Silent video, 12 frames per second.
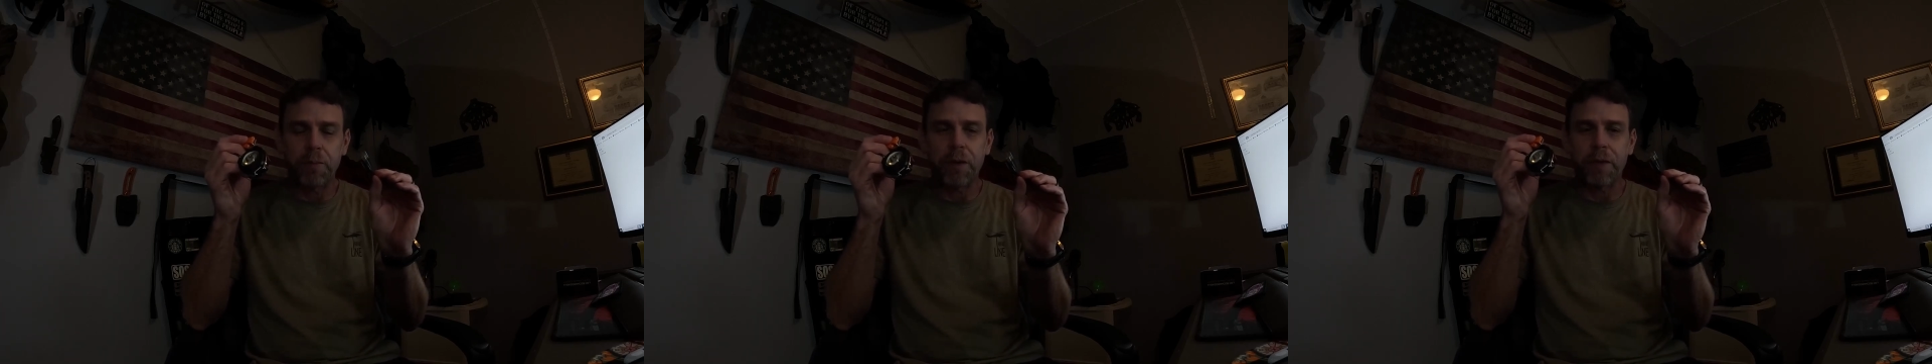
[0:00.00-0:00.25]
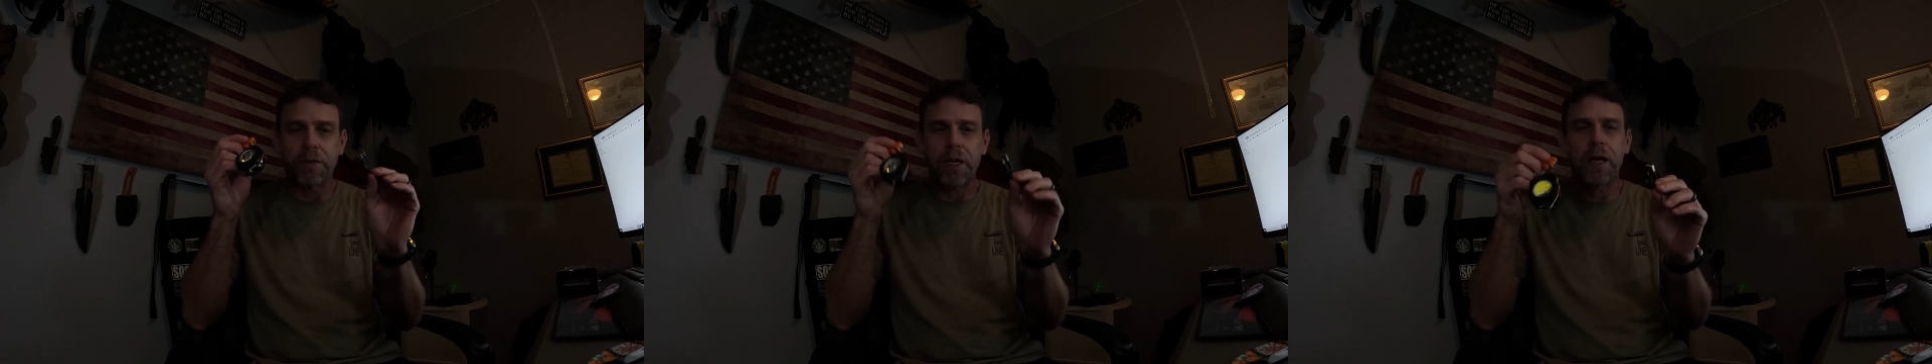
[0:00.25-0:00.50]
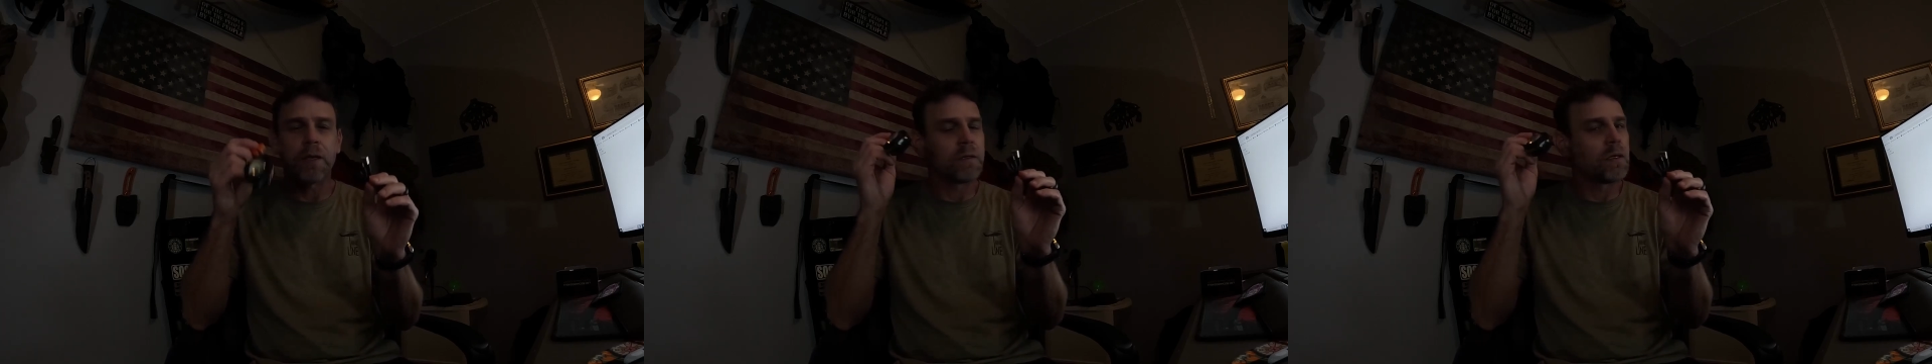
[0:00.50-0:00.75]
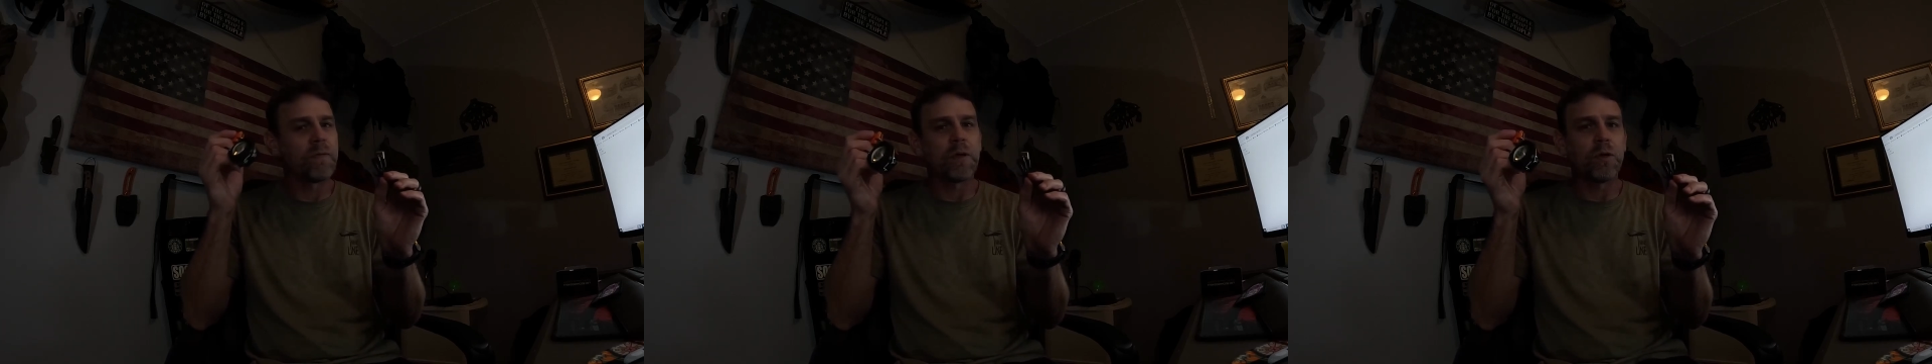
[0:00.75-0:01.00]
about that.
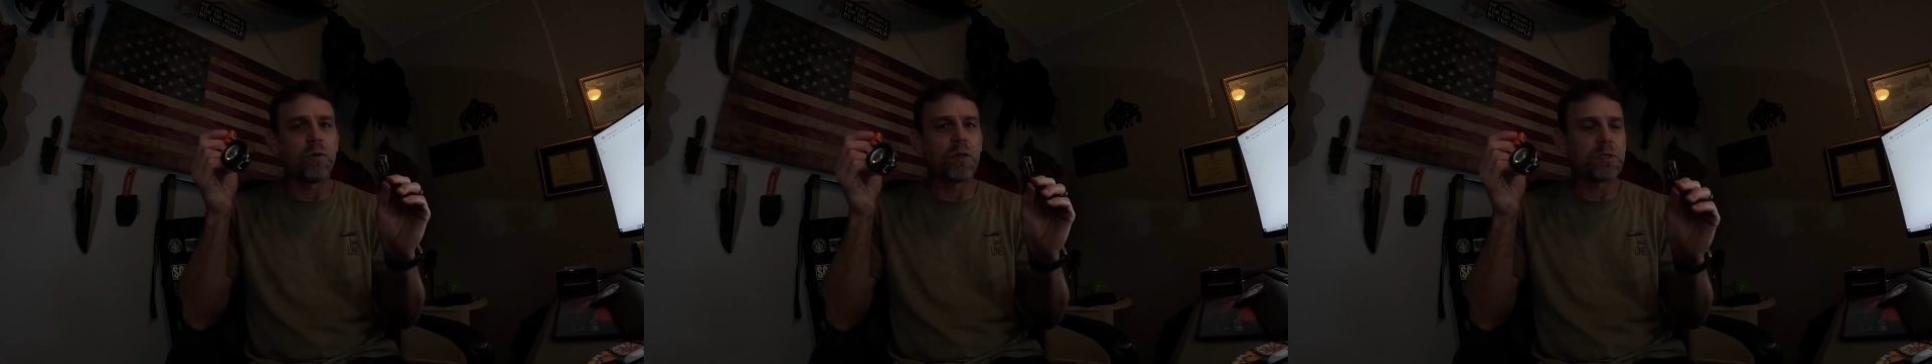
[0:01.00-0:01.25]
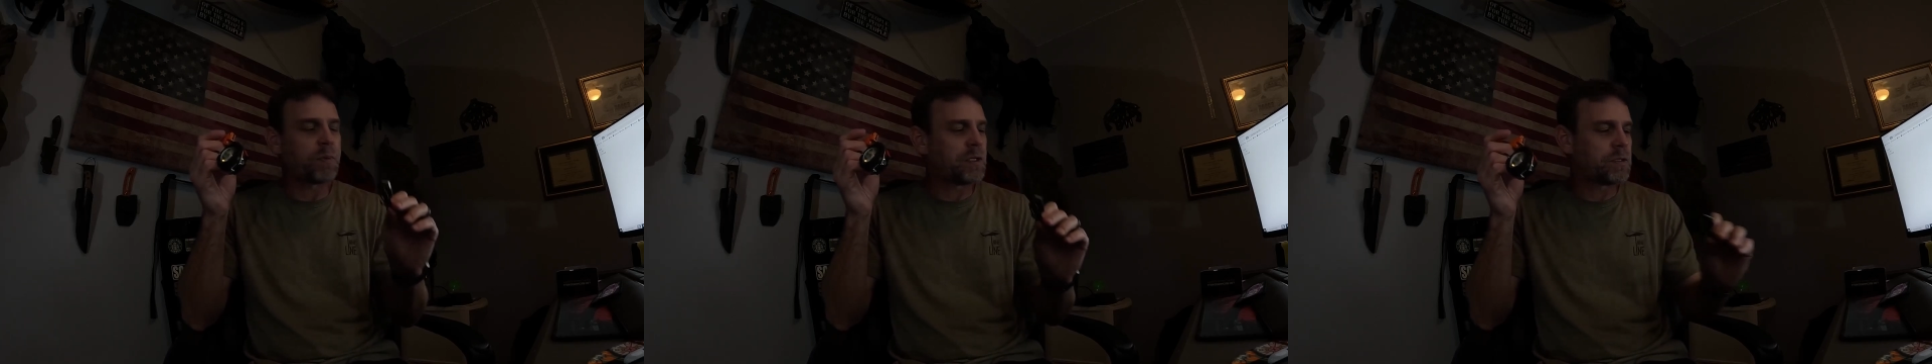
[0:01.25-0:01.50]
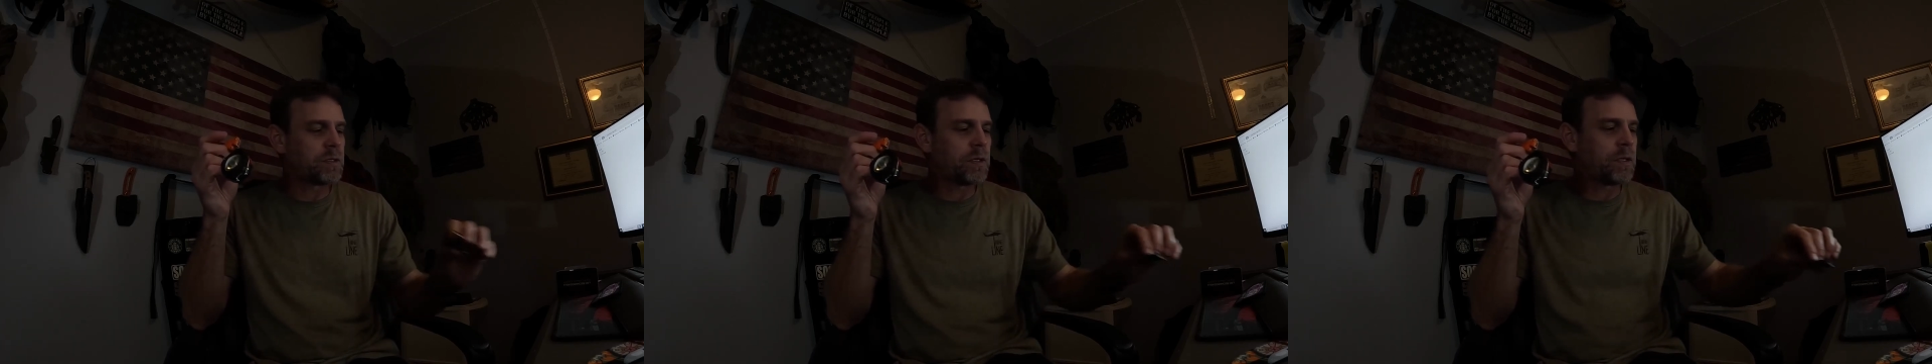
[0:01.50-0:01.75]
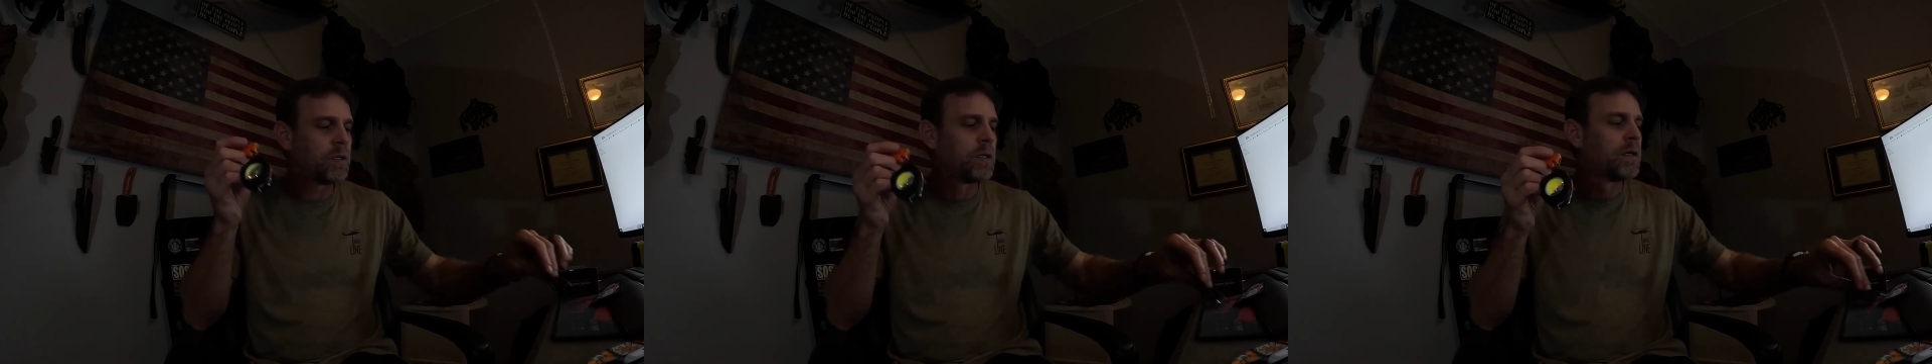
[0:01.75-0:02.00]
Love the
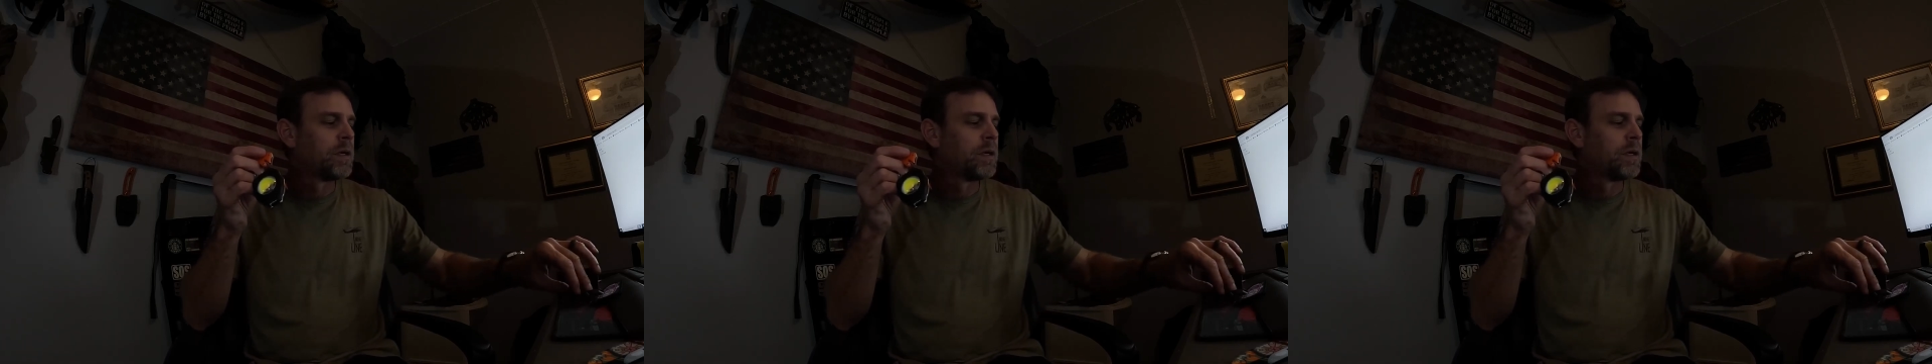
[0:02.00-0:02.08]
USB-C.